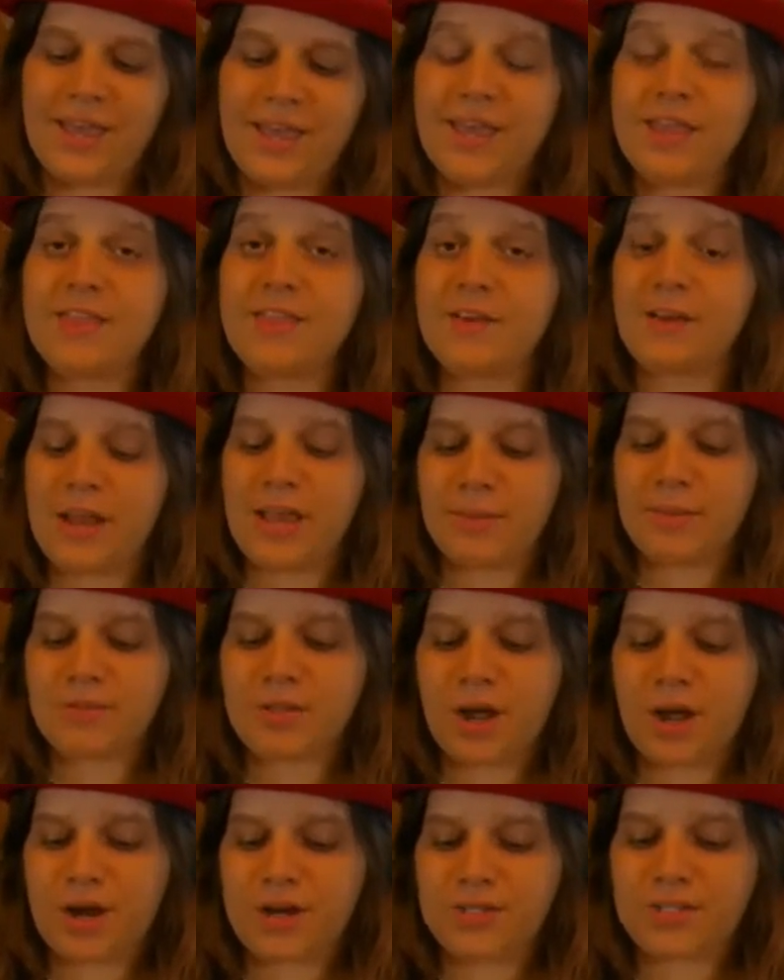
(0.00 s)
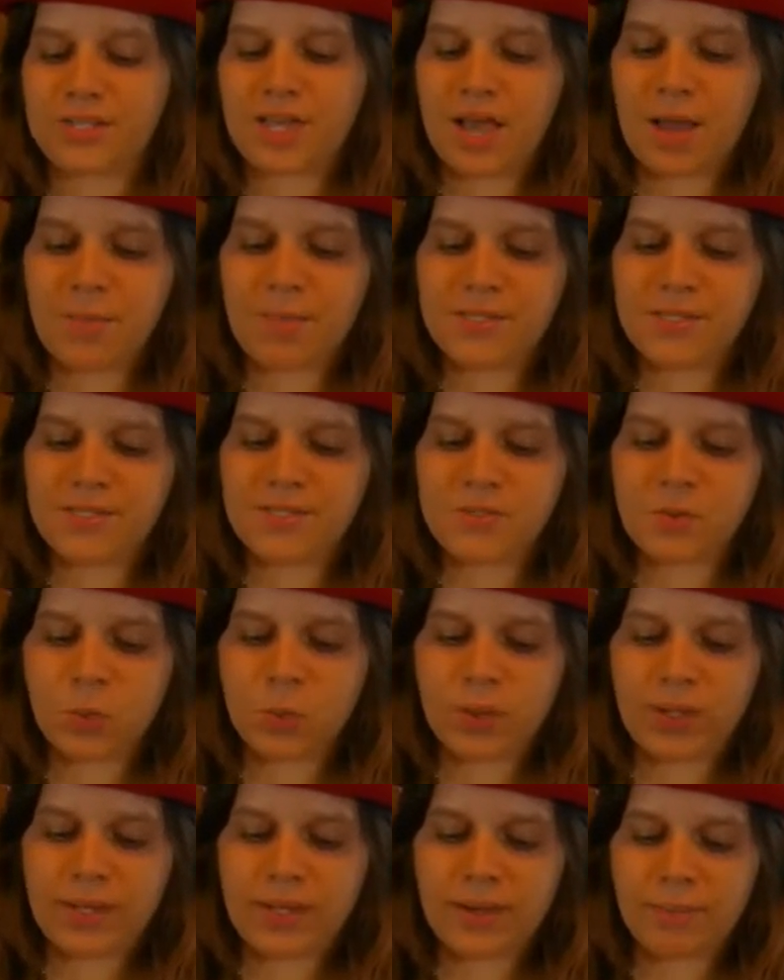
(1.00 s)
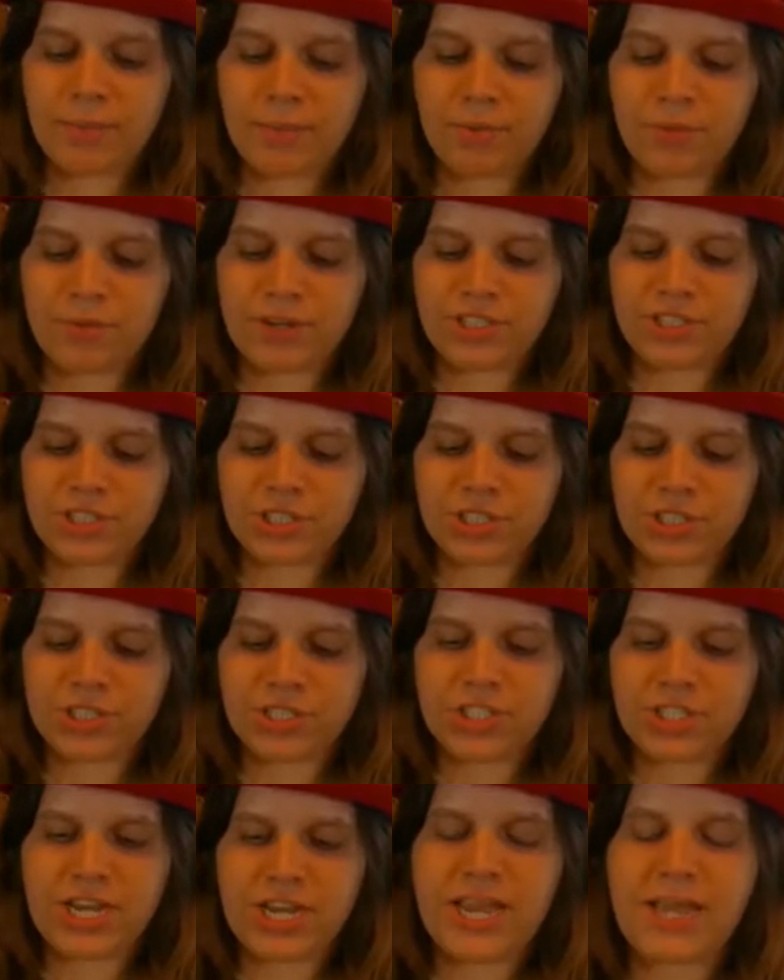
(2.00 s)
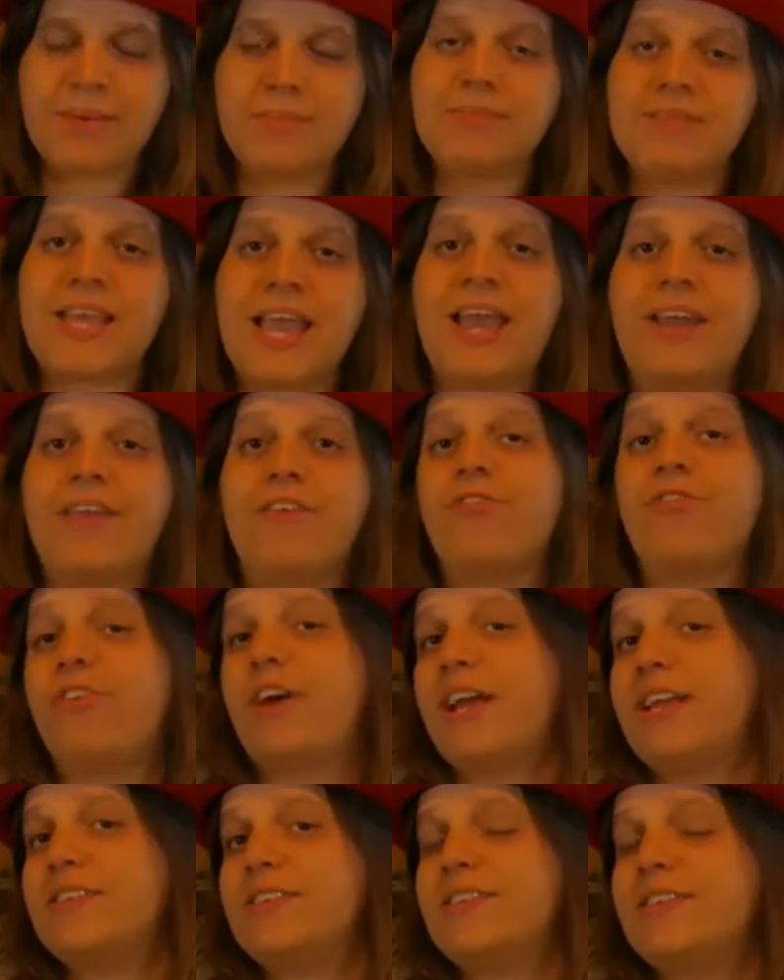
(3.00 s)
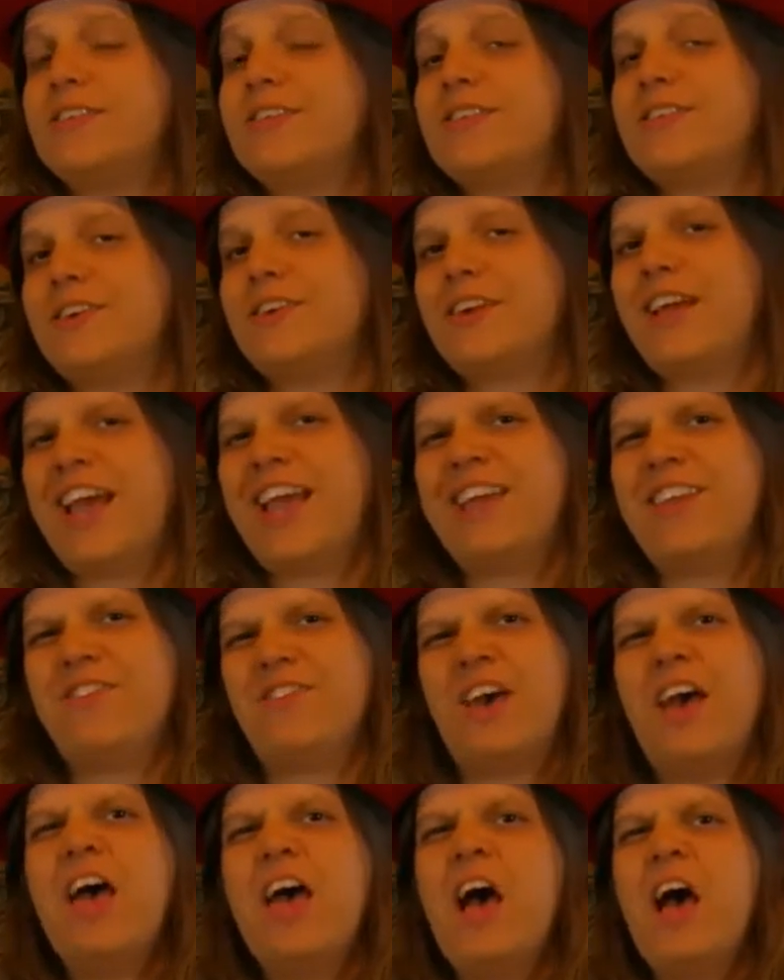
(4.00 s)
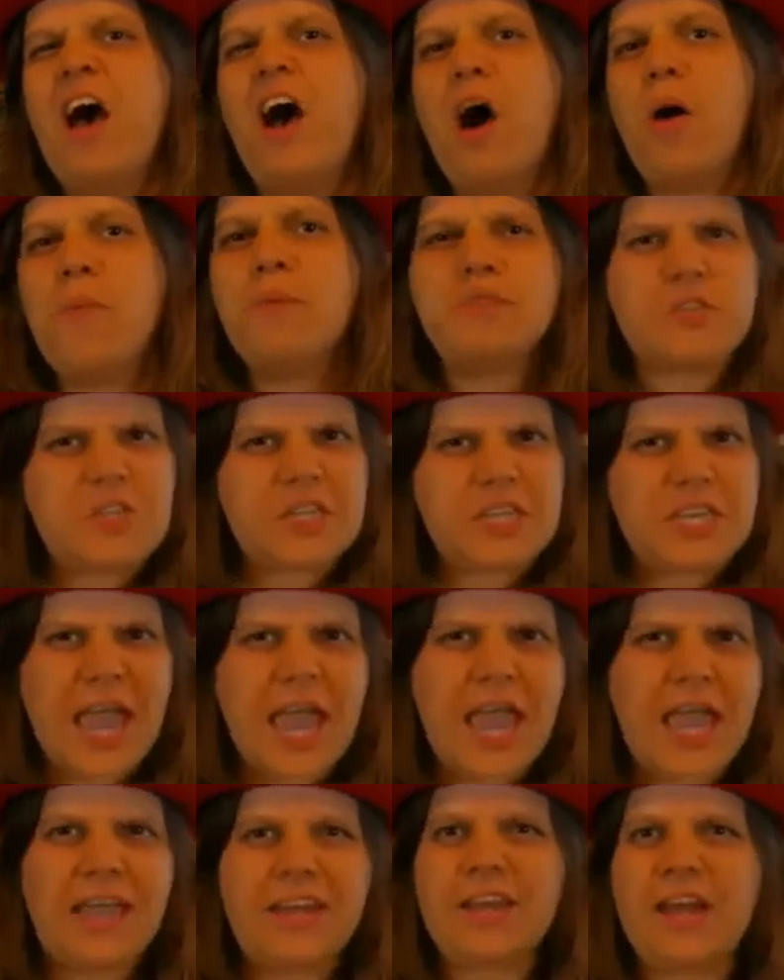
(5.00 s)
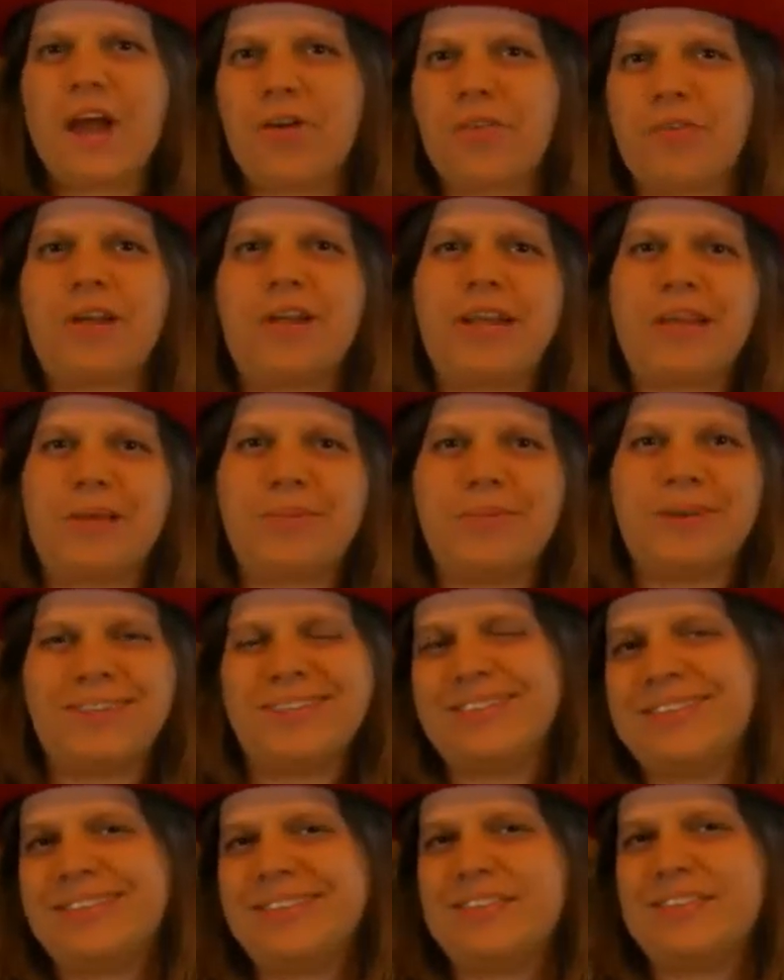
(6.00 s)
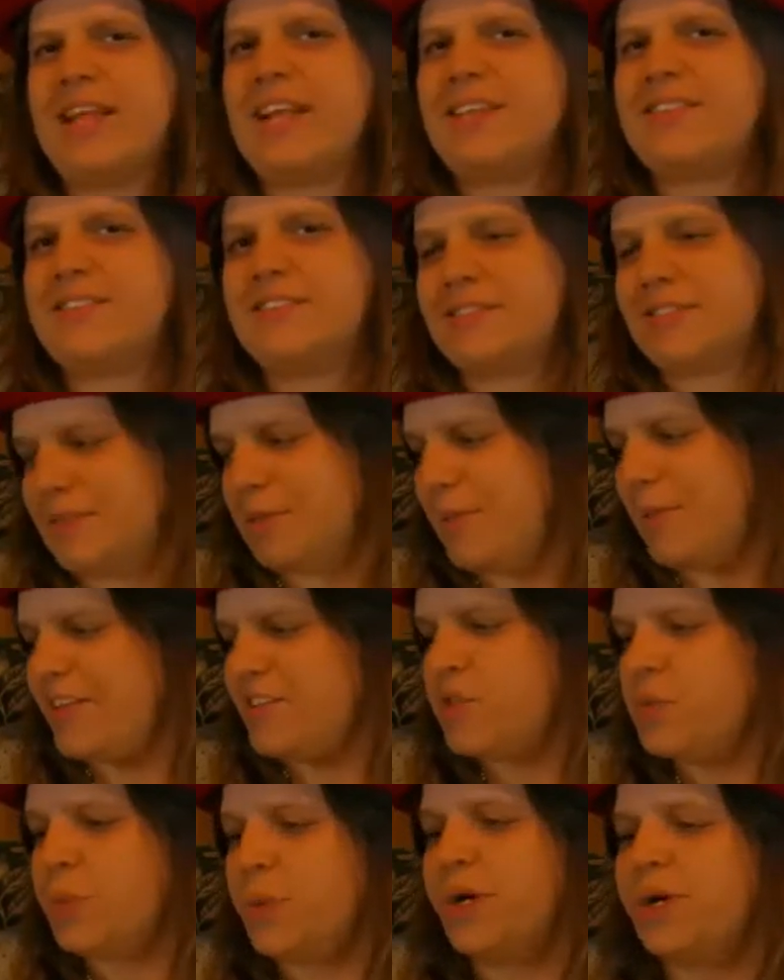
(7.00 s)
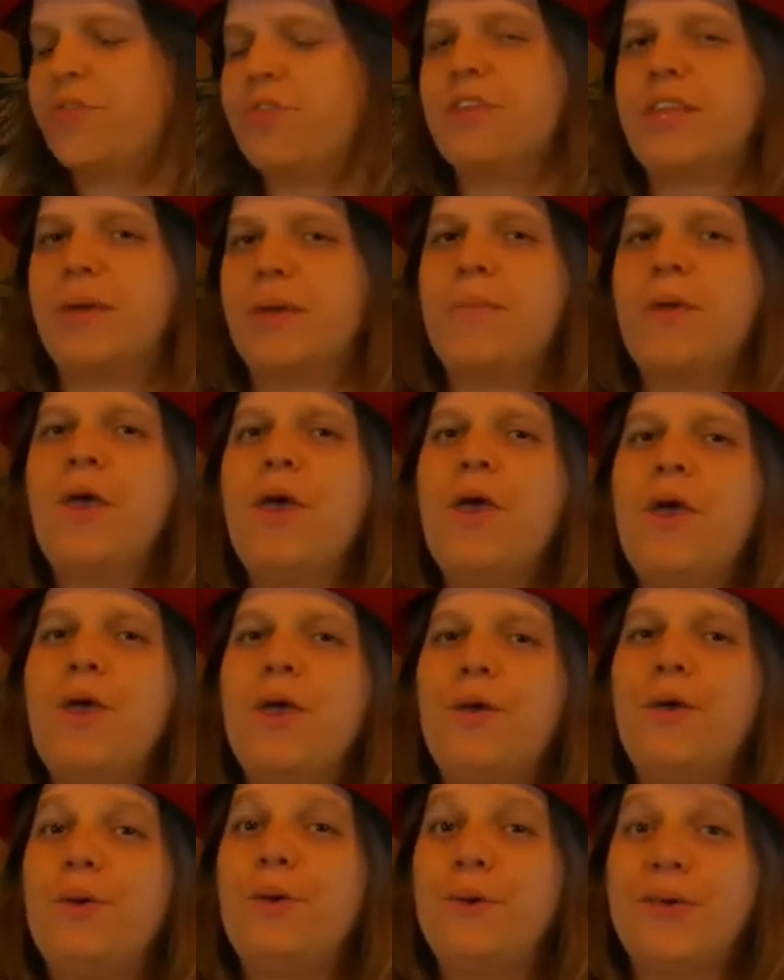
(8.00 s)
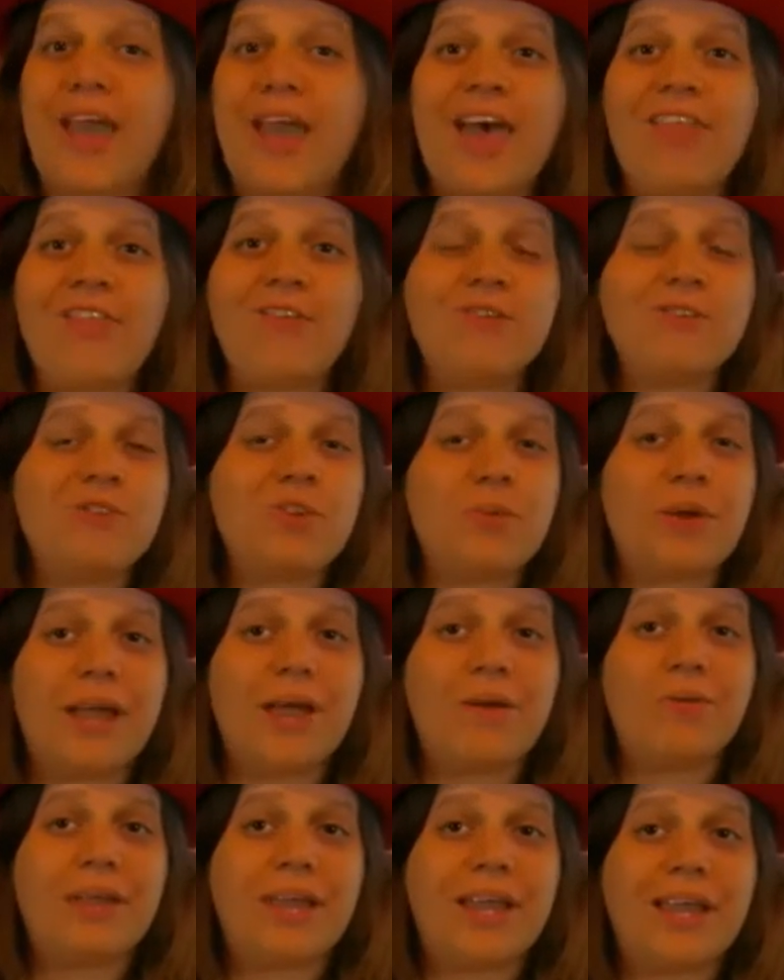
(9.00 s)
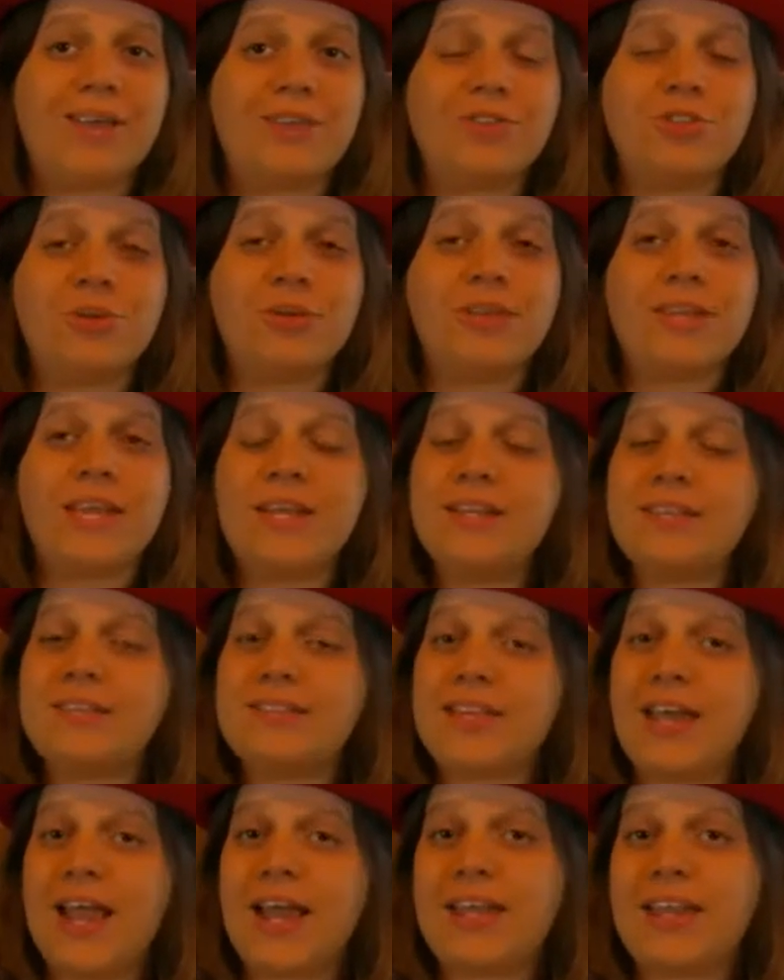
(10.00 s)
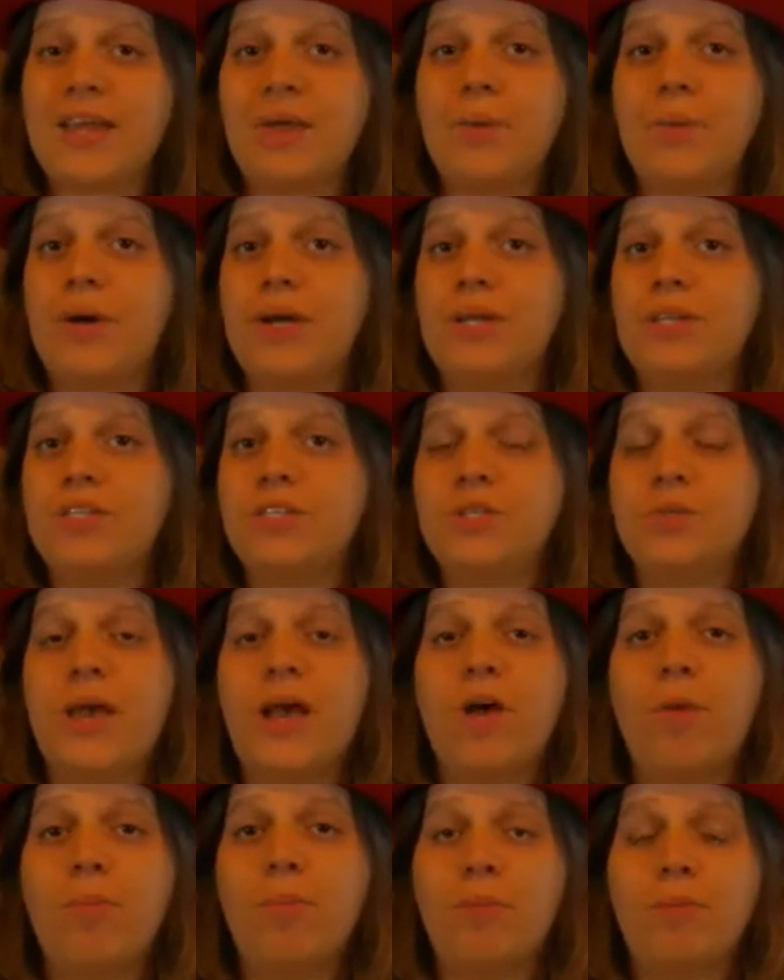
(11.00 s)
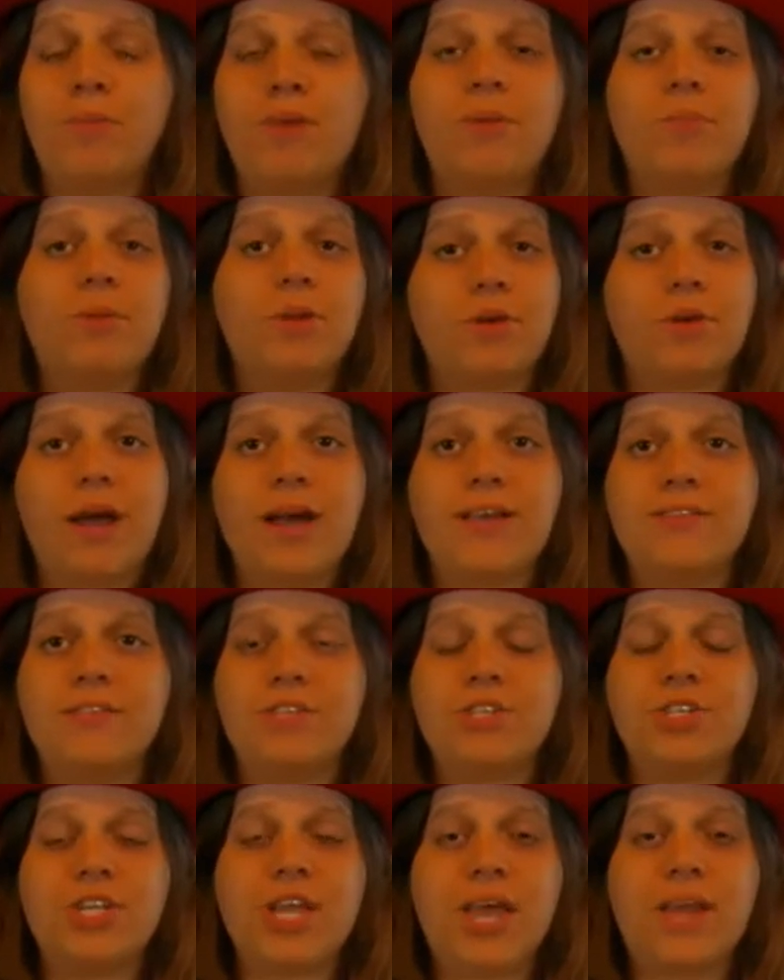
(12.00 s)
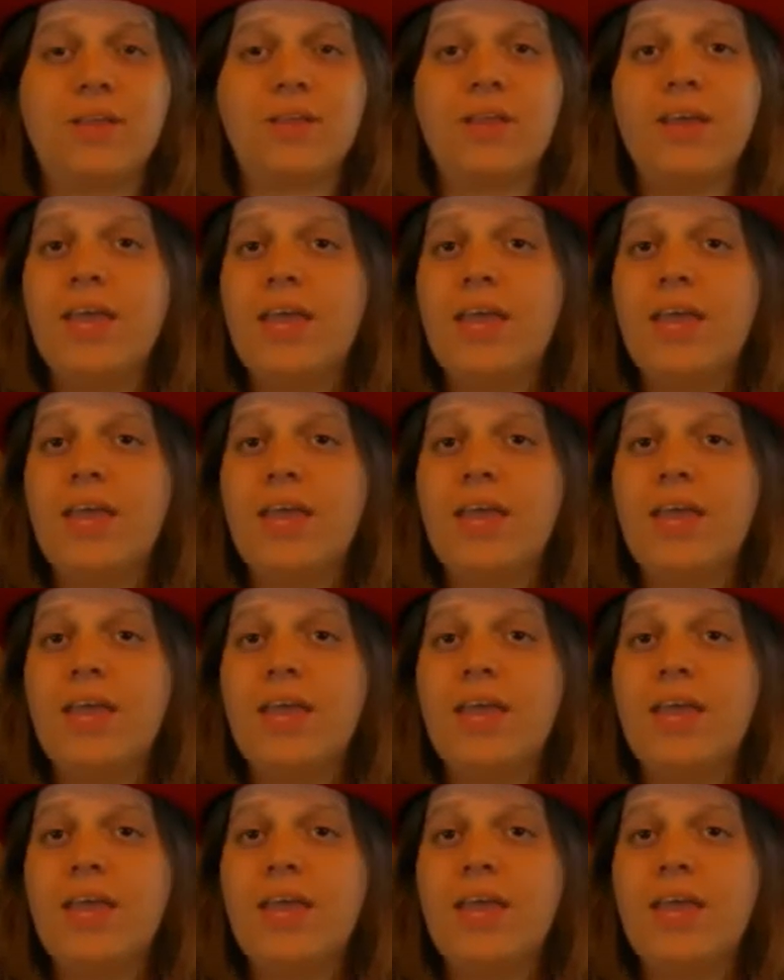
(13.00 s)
Their names are Thomas, William, Richard, James, and Francis. They're kind of almost a gang, not really, but that's the best word for them, who gathers around Andrew, and they decide they want to help the people across the Channel.